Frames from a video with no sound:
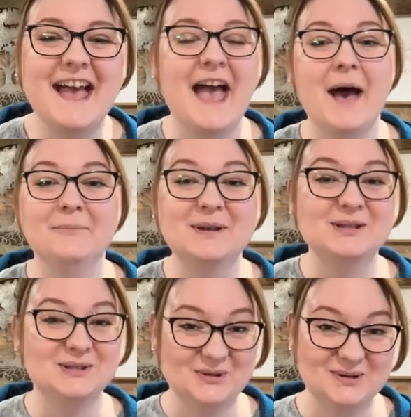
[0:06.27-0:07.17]

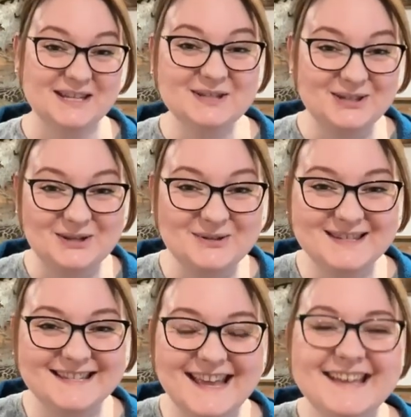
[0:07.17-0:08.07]
Happy Tune In
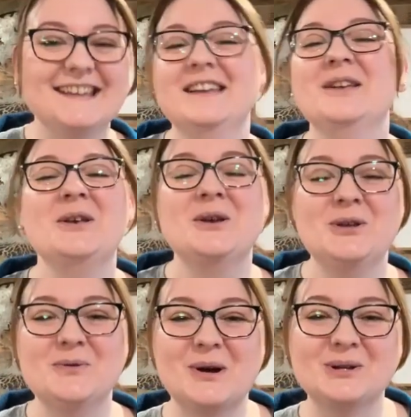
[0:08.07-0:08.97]
Tuesday.
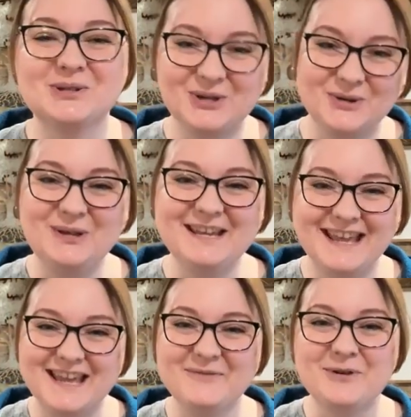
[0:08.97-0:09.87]
You are tuning
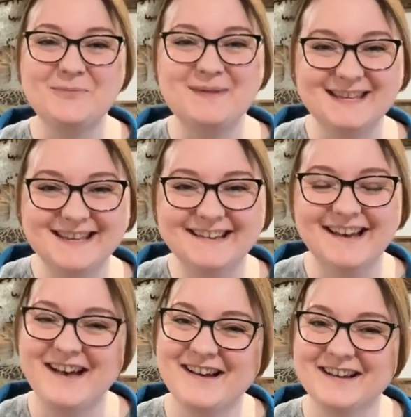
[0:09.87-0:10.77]
in with me,
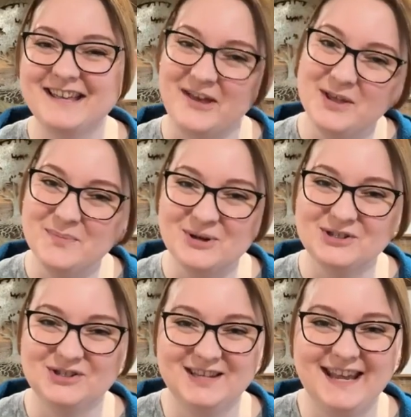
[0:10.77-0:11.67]
uh, Kelly
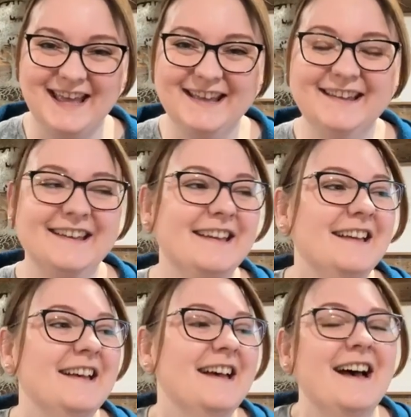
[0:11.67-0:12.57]
Bush, today
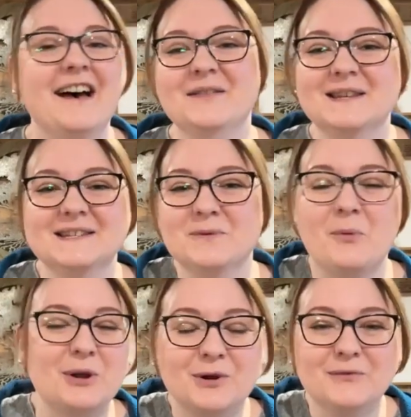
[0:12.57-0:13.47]
on this
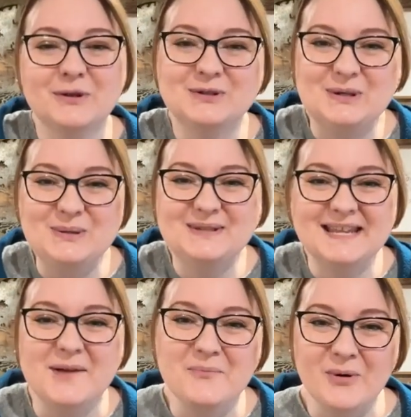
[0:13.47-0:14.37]
wonderful
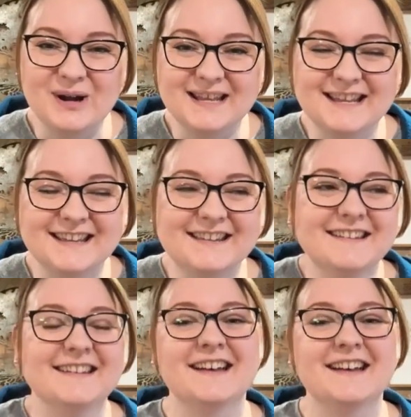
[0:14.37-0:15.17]
Tuesday morning.